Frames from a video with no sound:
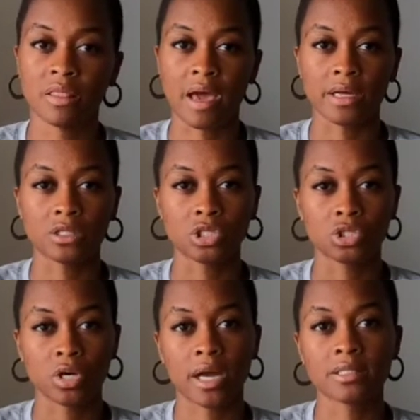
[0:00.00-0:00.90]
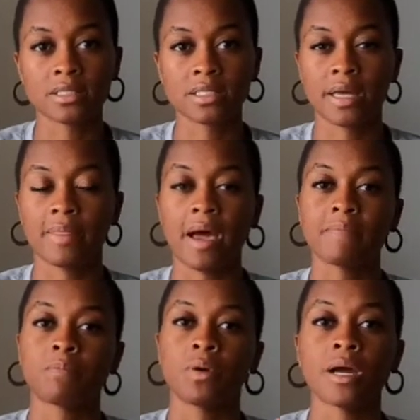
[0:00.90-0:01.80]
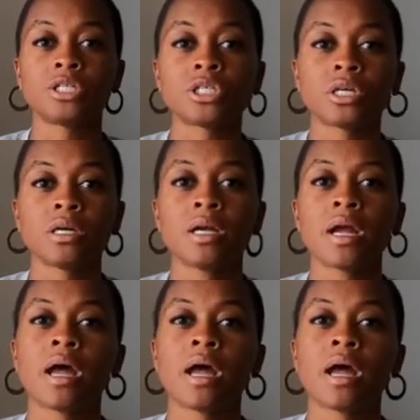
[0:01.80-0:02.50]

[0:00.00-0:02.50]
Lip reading: that stress and that pressure